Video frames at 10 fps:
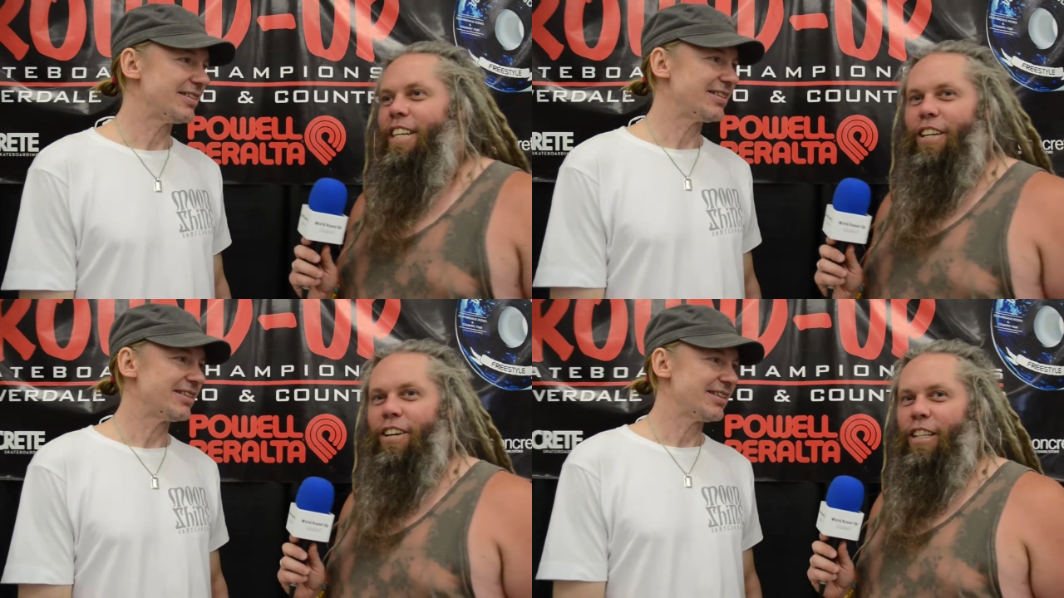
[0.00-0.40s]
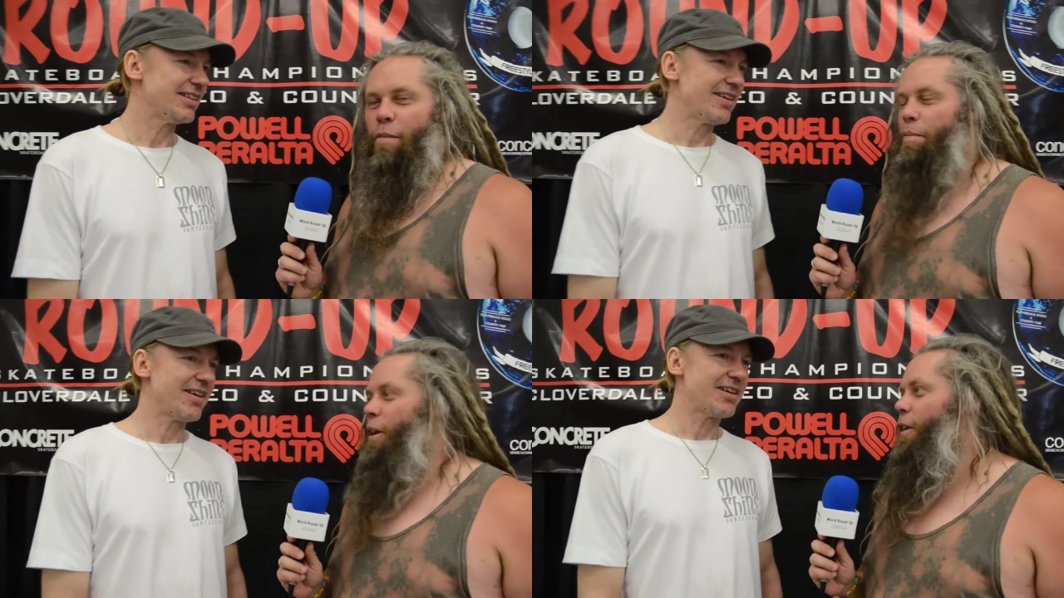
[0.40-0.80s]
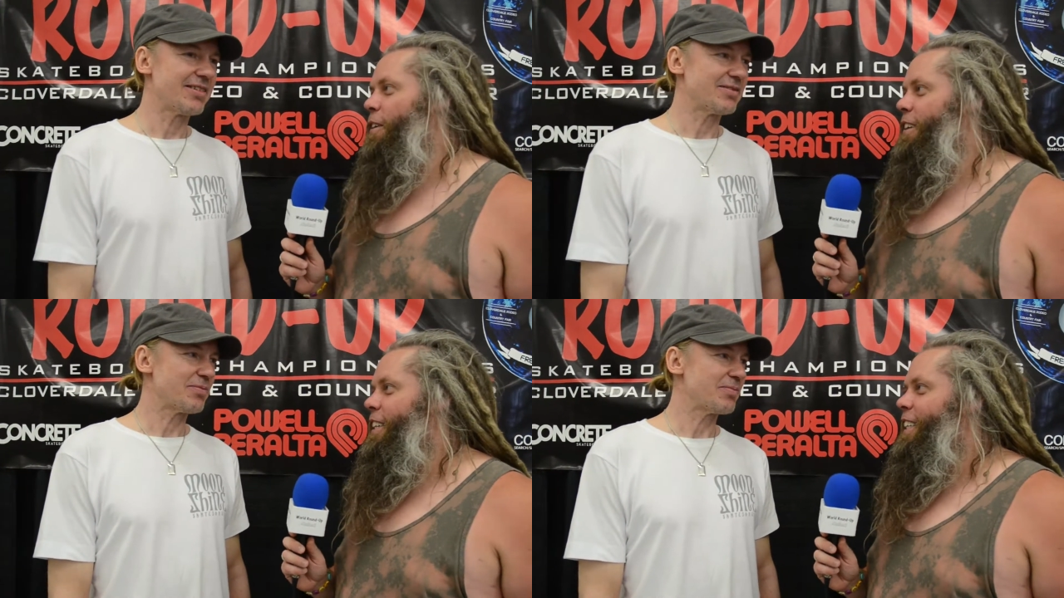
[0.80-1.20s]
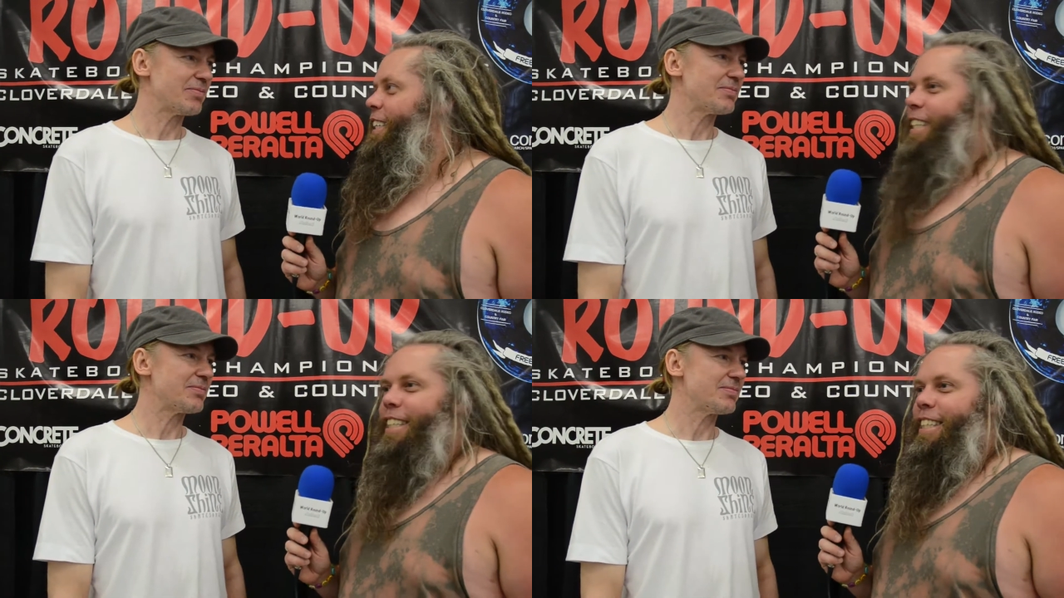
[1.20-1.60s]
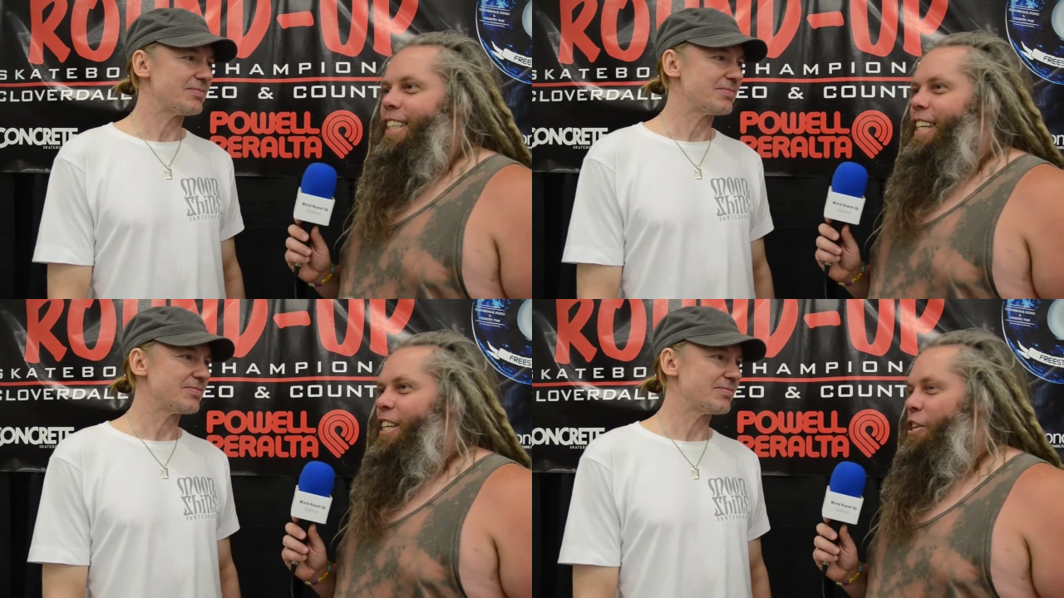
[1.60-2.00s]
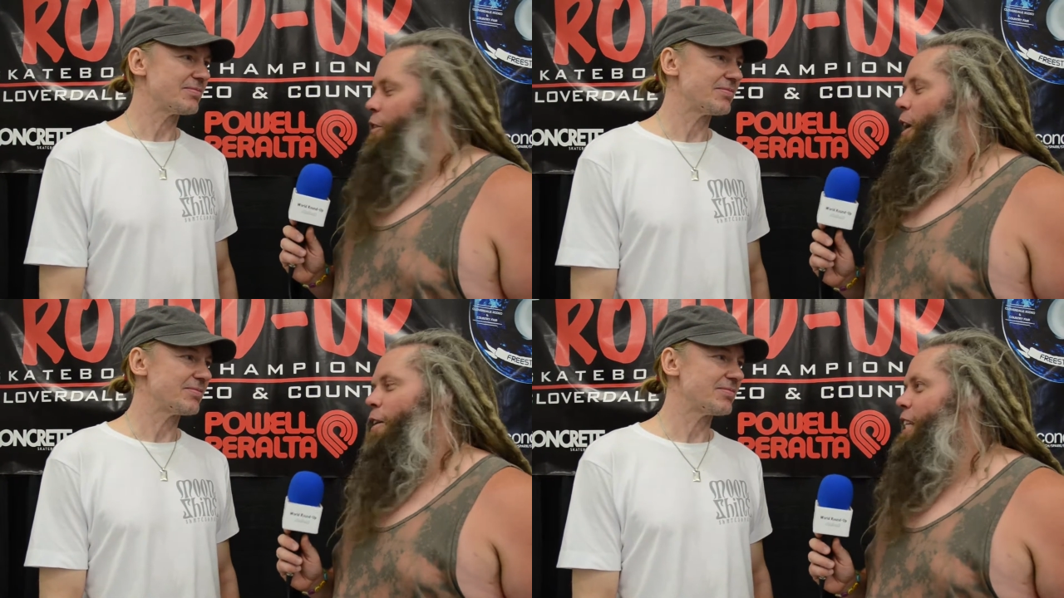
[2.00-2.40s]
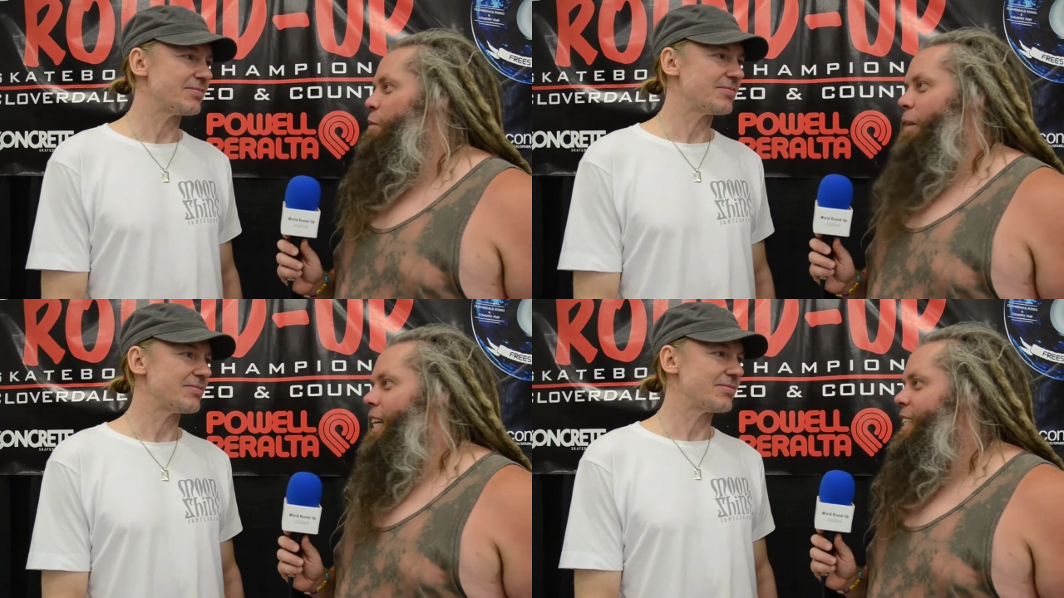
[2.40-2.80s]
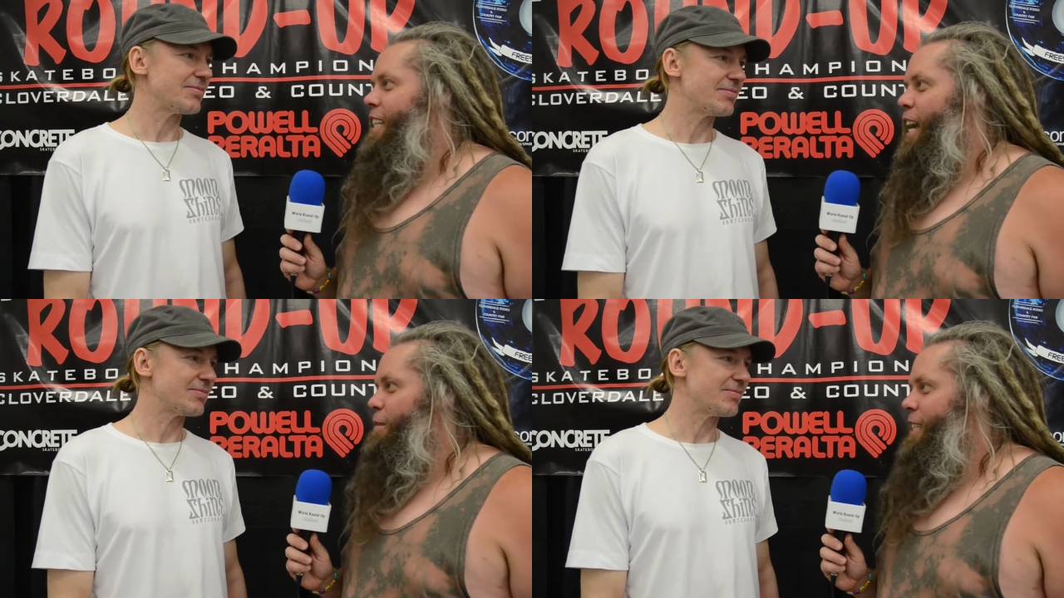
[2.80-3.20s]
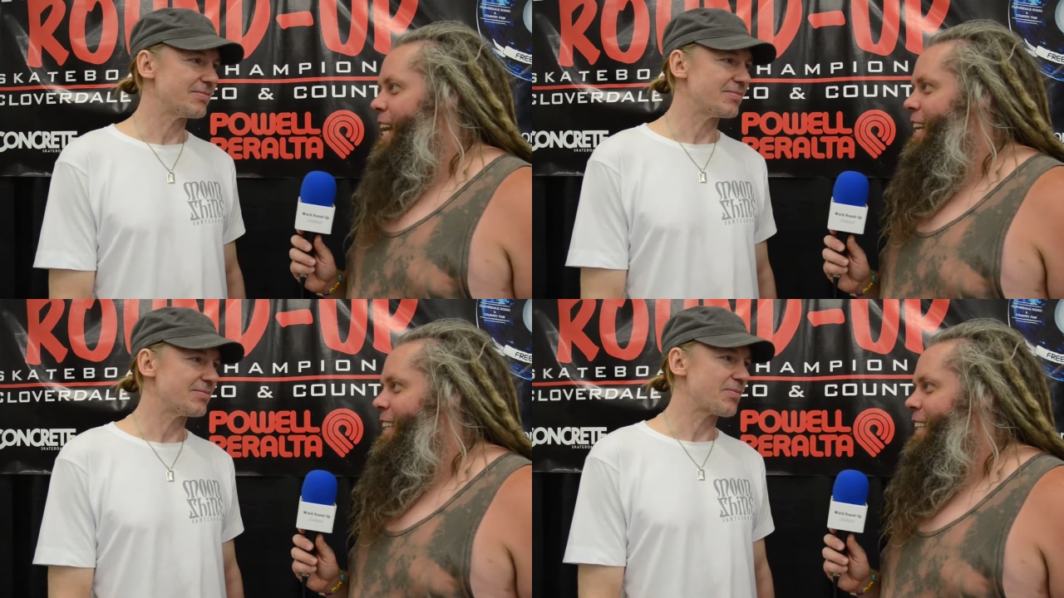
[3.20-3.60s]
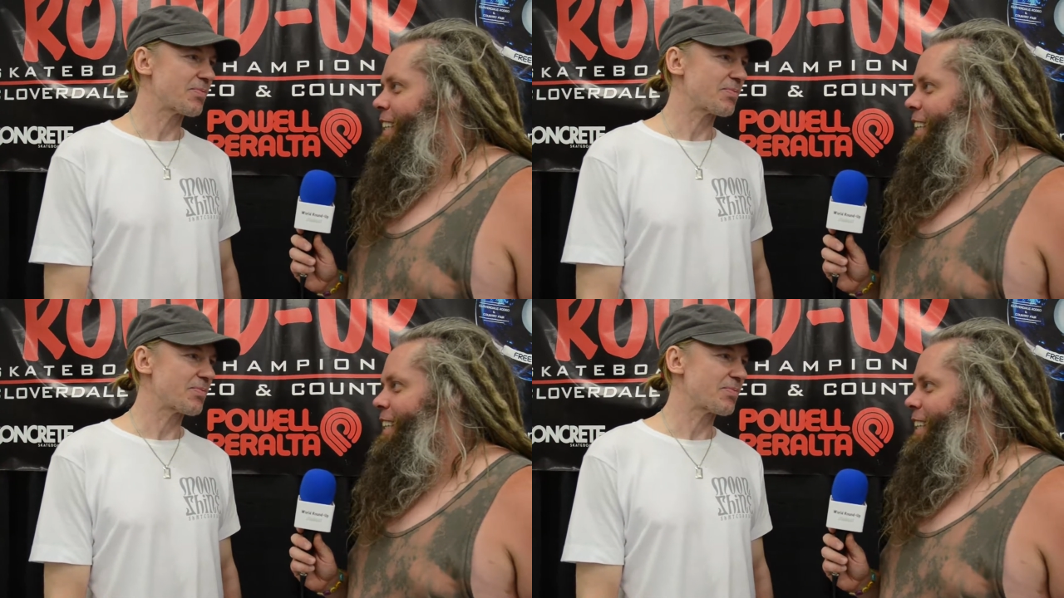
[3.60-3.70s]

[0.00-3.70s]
Speaker 1: You're in the pro. You always place top 10.